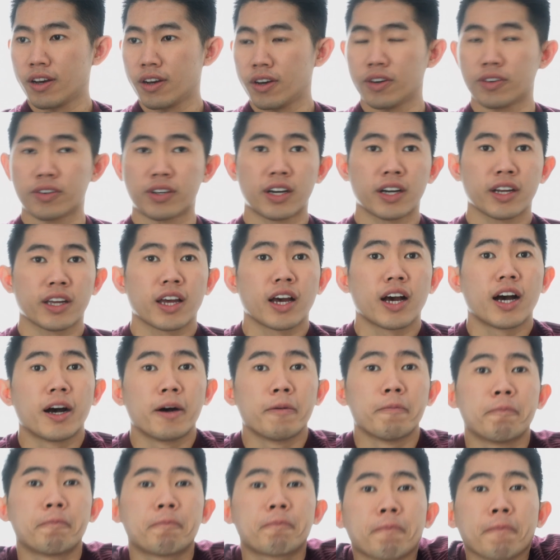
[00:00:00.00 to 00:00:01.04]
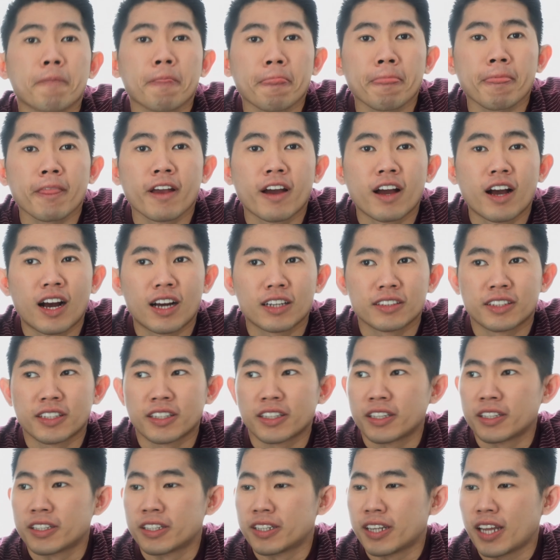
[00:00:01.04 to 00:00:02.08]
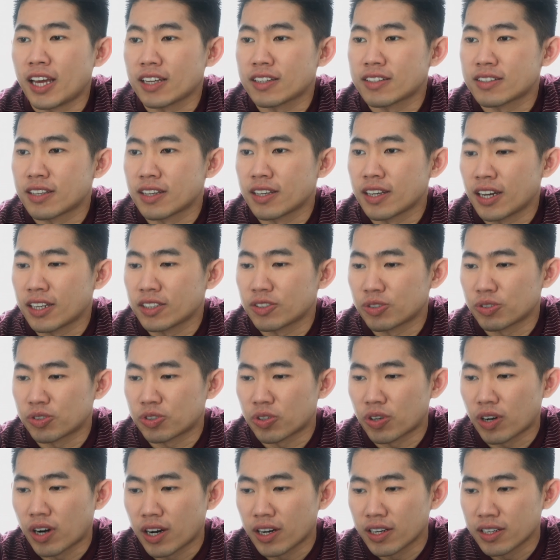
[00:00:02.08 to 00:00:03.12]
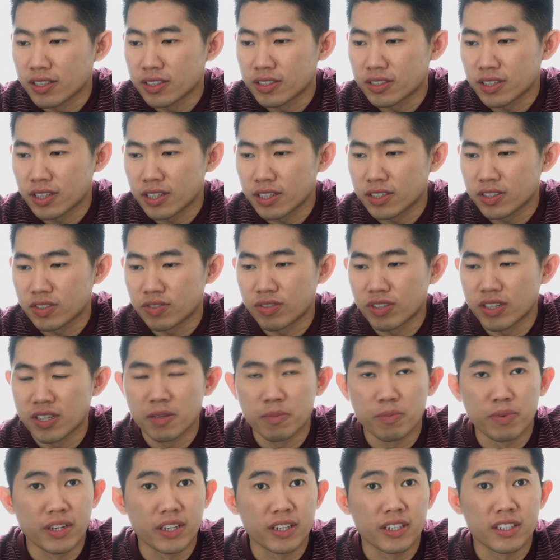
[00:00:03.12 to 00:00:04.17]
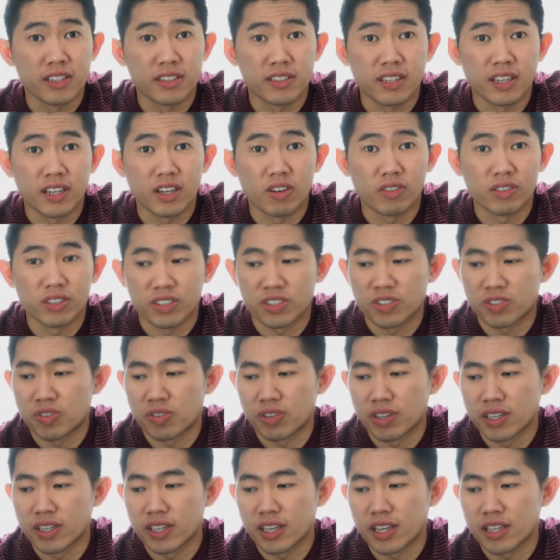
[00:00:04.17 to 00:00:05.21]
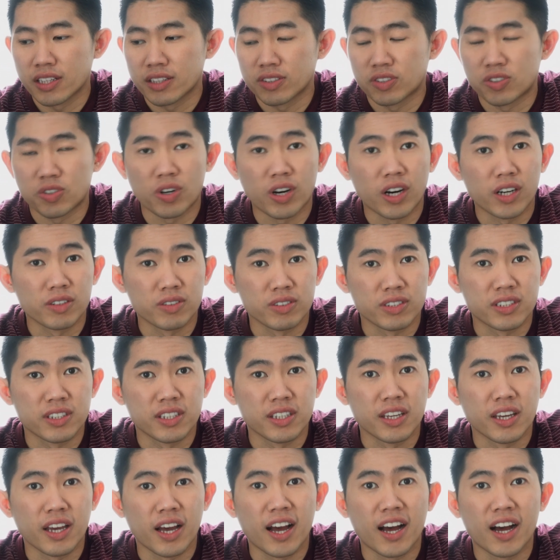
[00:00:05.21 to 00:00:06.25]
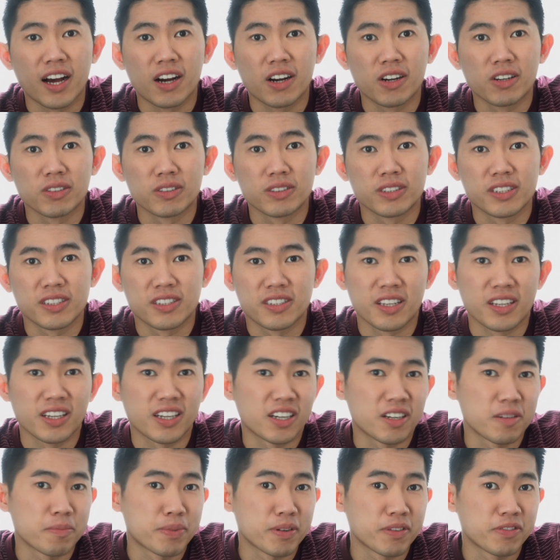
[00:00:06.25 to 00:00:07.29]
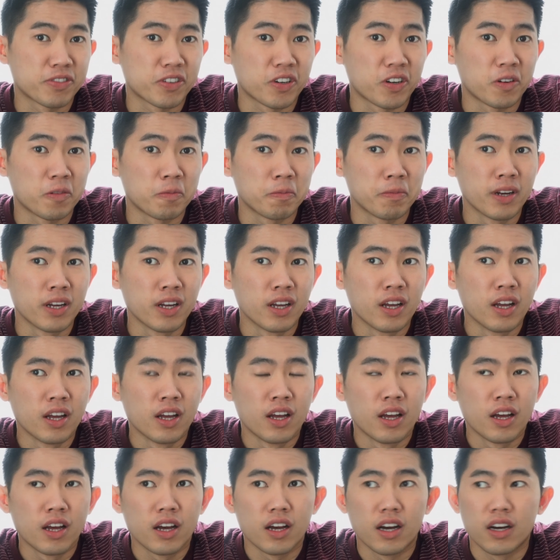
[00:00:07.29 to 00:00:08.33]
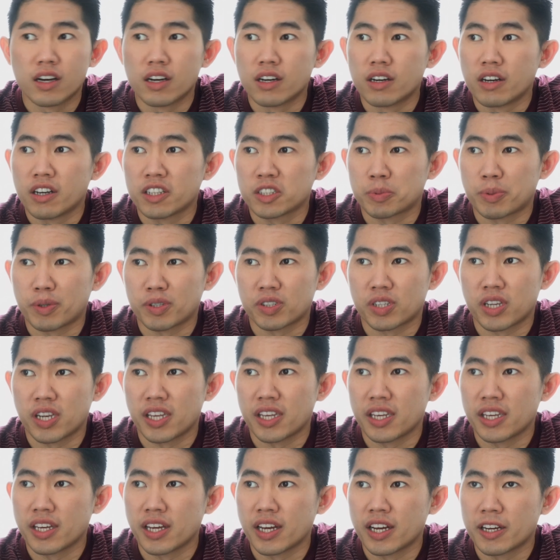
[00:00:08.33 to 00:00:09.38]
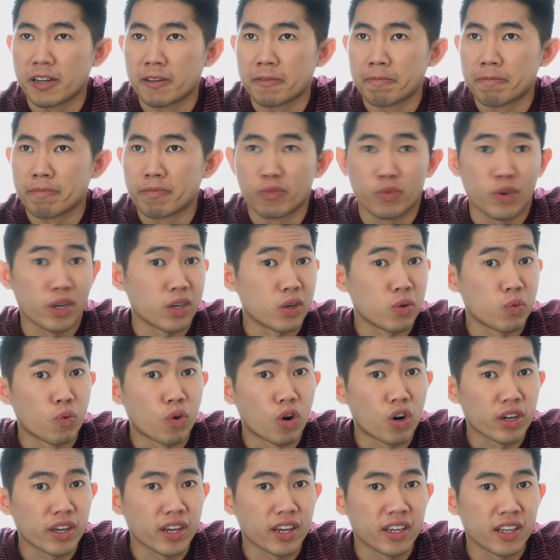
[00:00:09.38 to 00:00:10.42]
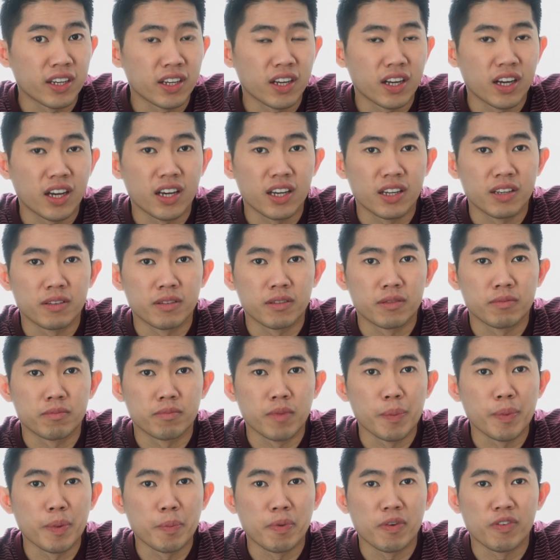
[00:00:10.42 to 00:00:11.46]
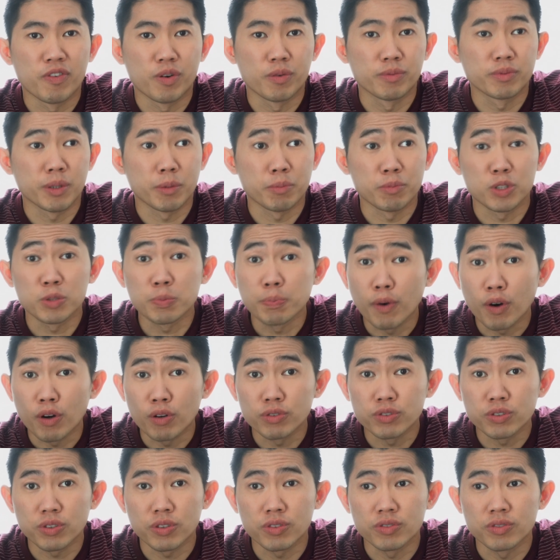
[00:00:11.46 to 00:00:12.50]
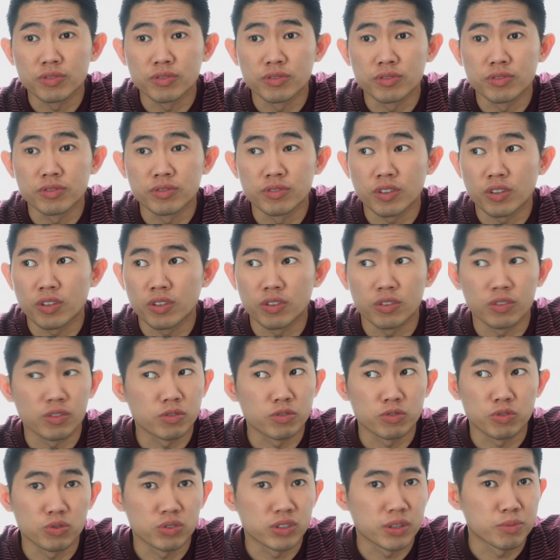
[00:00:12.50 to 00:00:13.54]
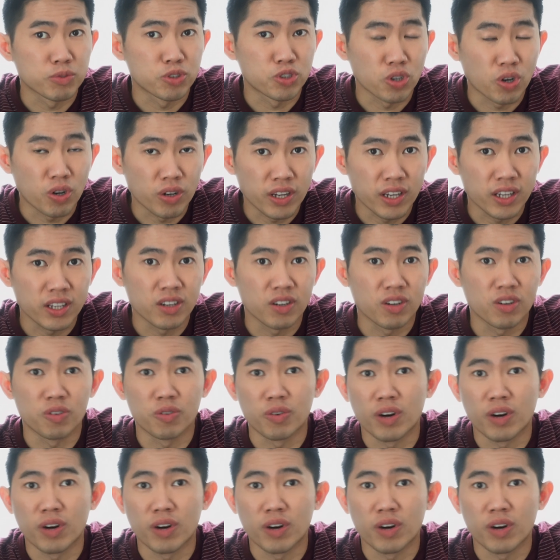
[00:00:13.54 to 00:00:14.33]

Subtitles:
Alright. I think the next thing I should try is really bring this thing on the street and try to see how this thing gonna perform, especially when walking, and maybe perform some sport or do some jogging or